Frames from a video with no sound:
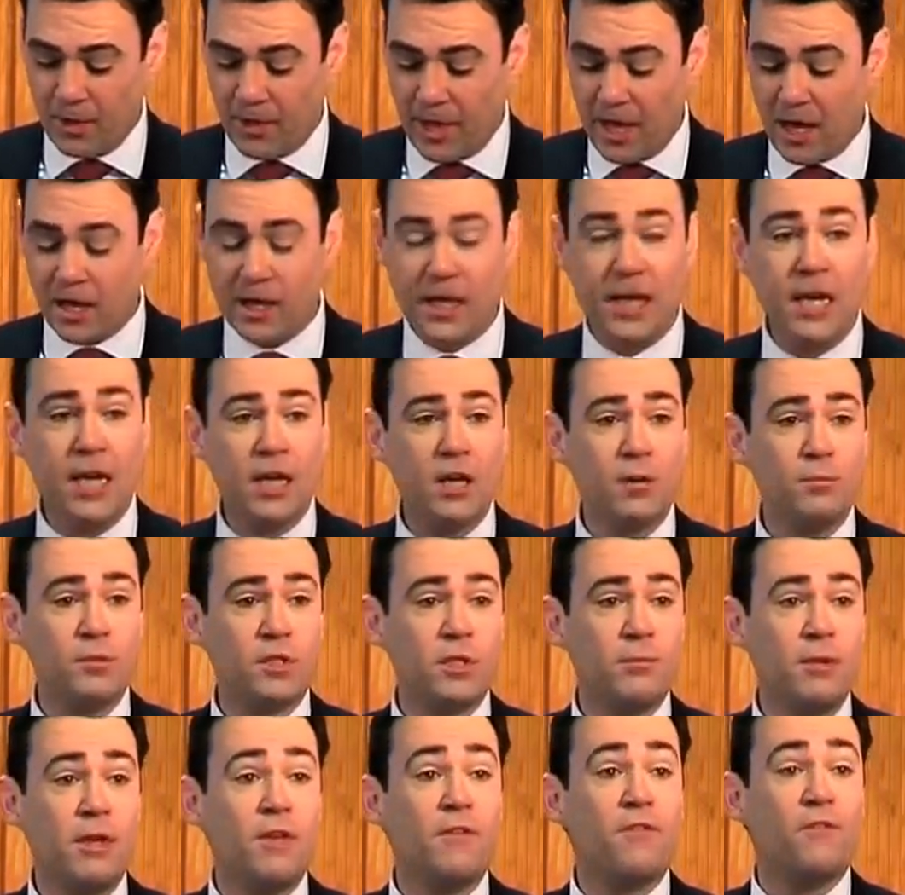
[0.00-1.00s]
They are geared up
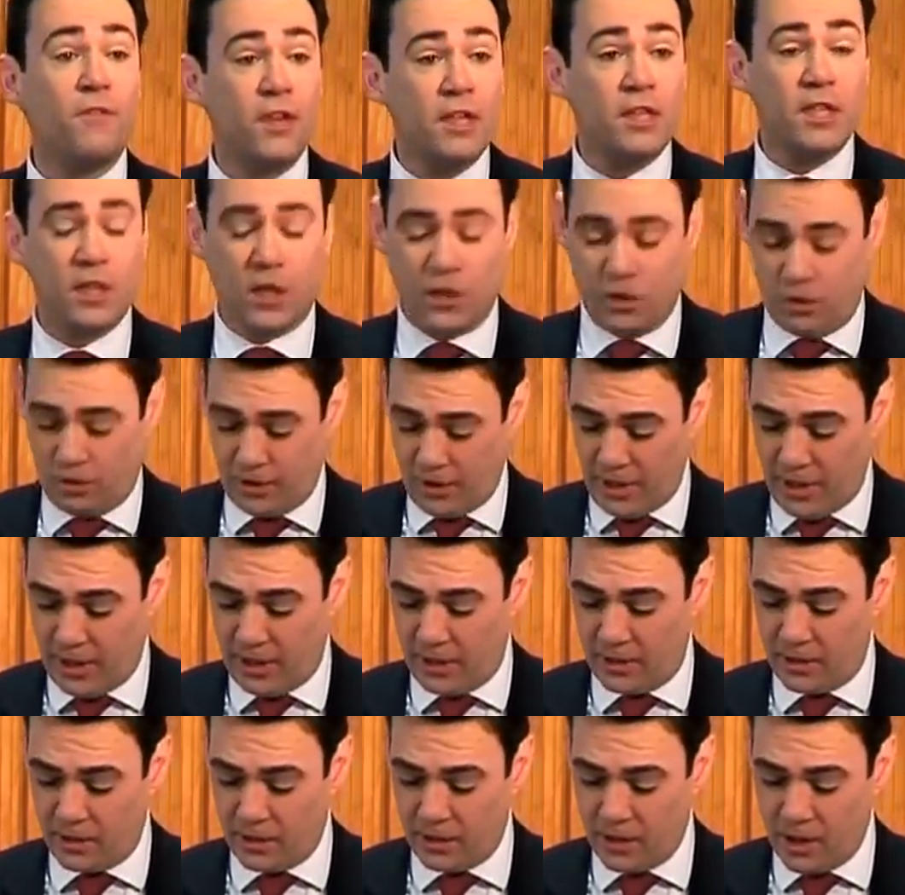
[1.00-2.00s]
to meet physical
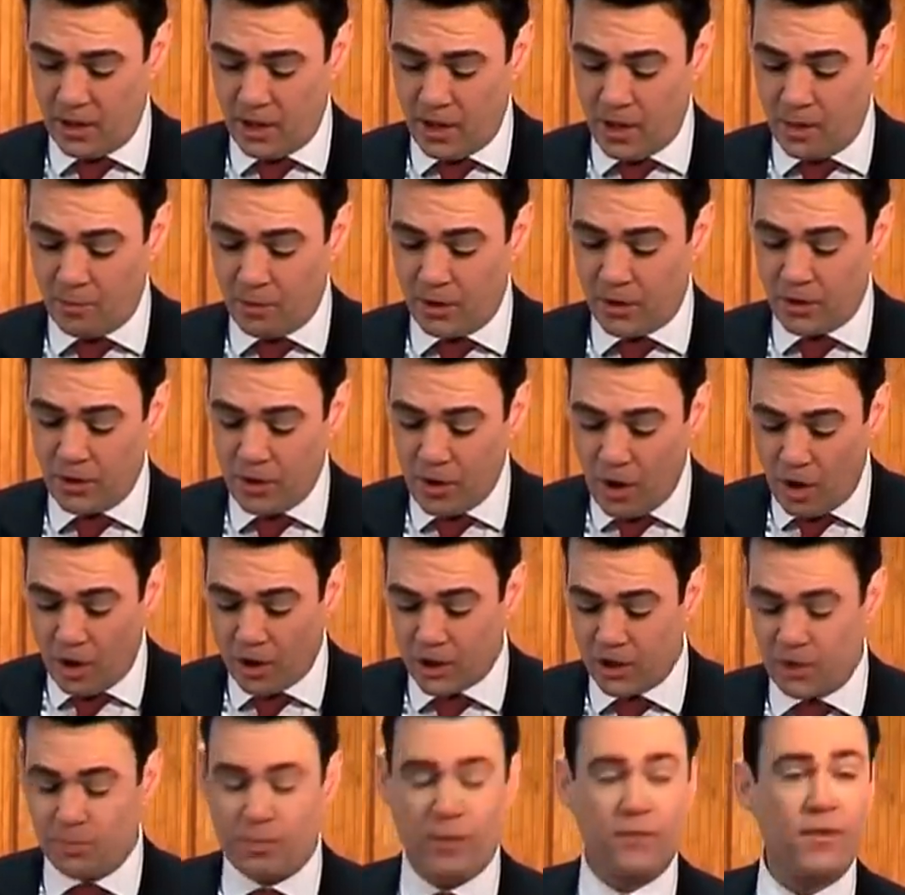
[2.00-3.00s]
needs, but
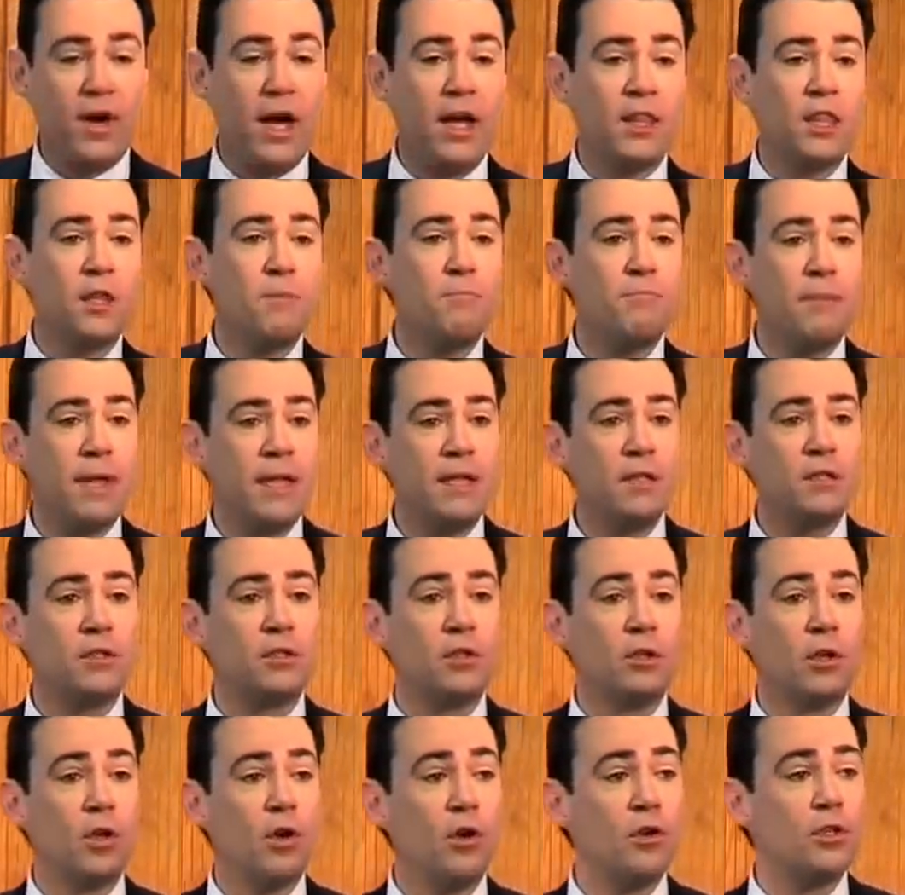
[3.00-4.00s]
not to provide the
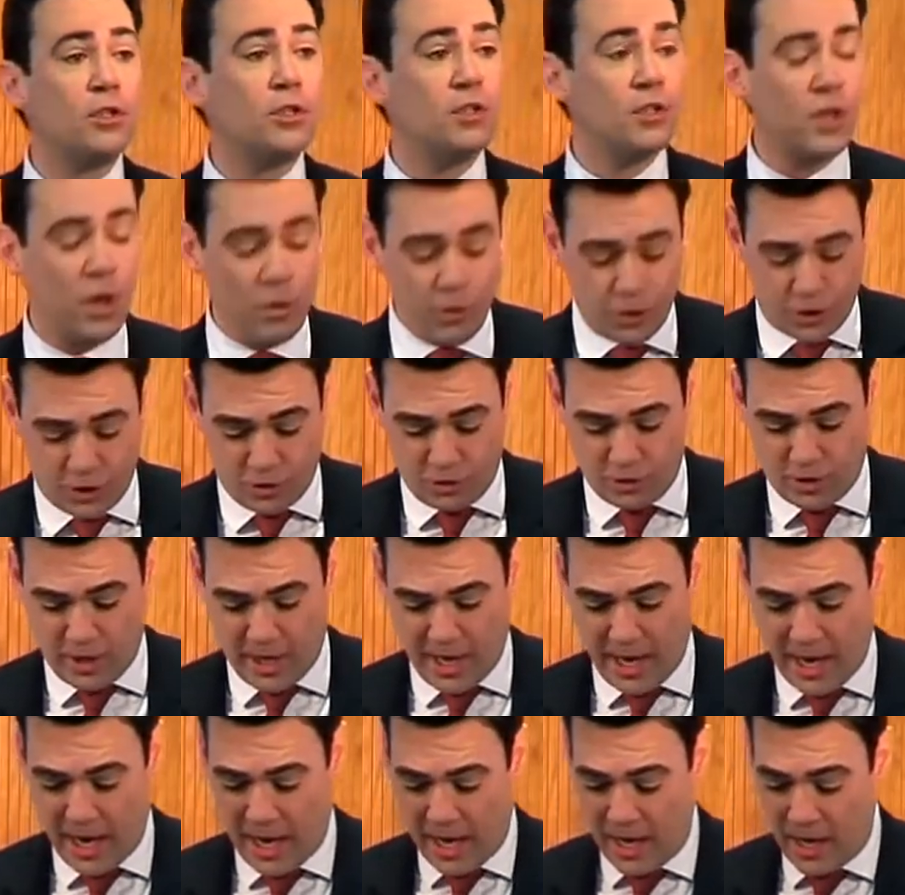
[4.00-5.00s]
mental or social
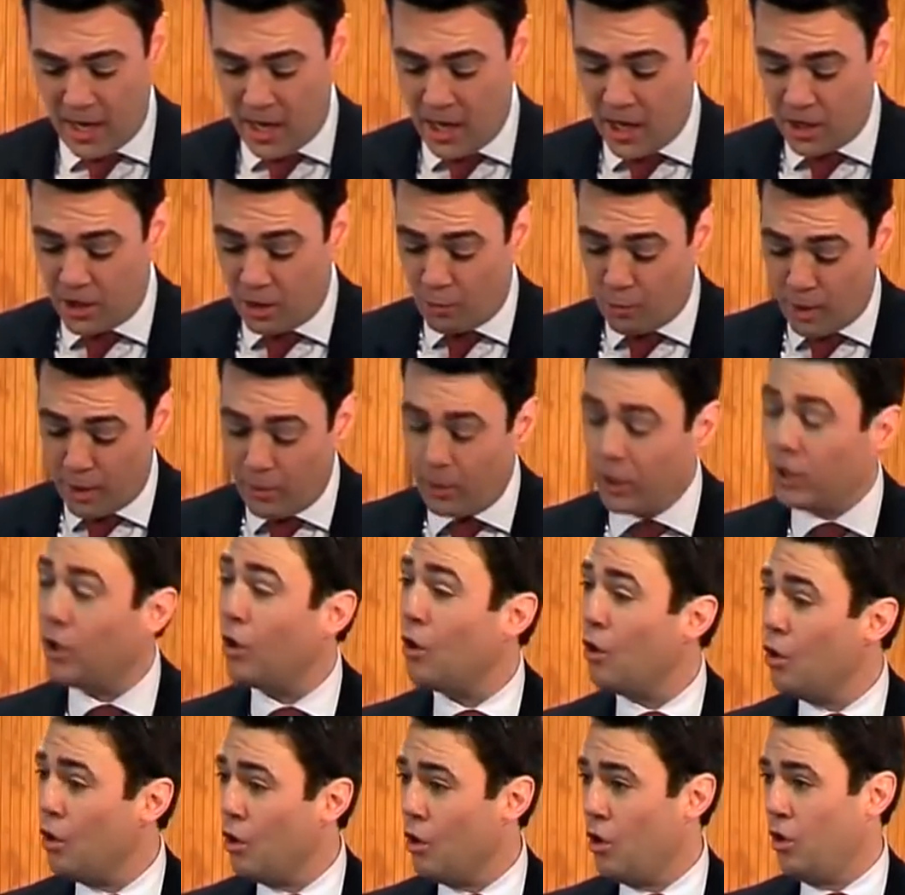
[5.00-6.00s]
care that we
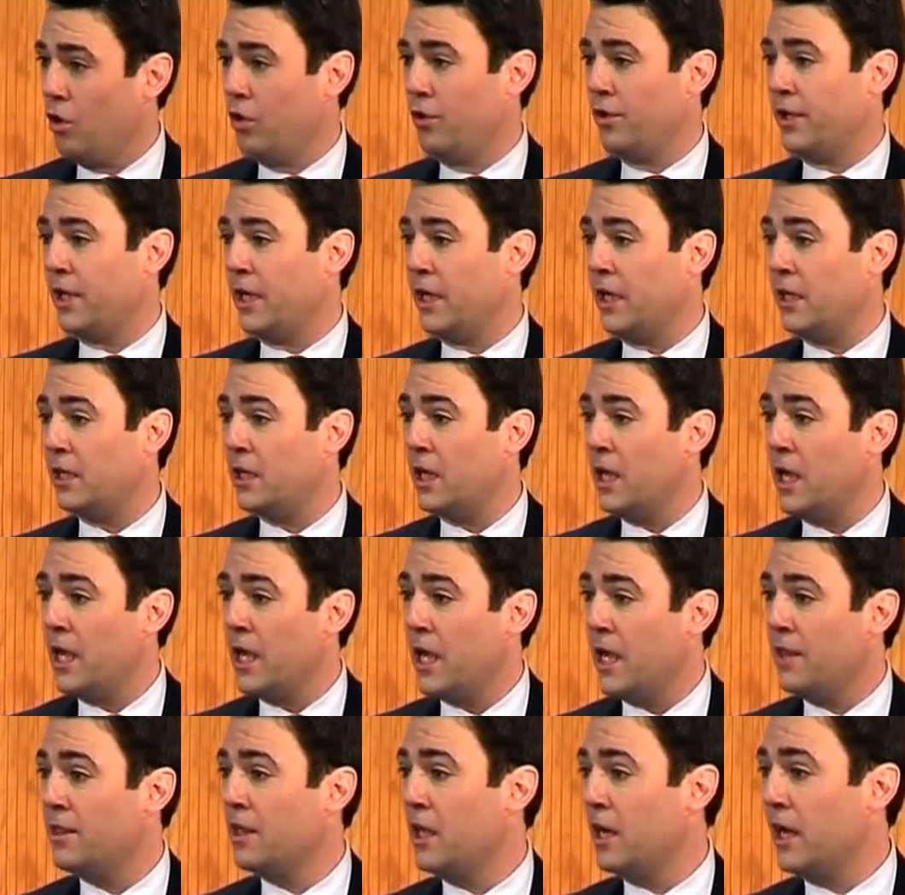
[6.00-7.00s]
will all need
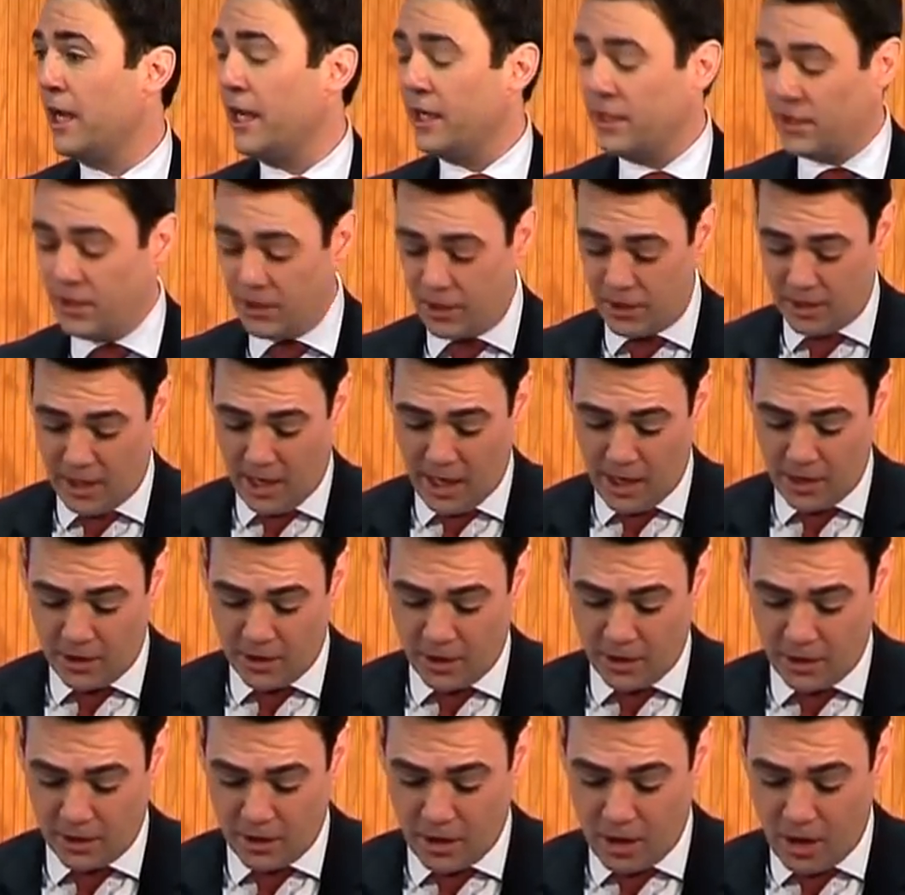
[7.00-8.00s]
in the later
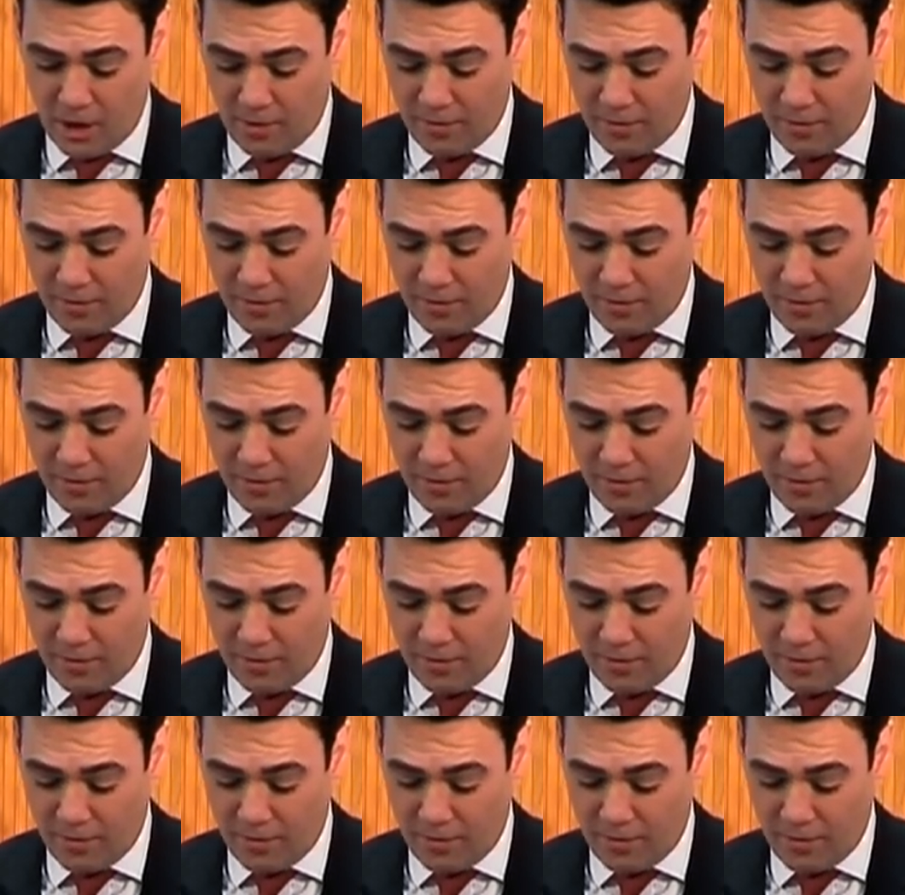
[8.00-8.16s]
stages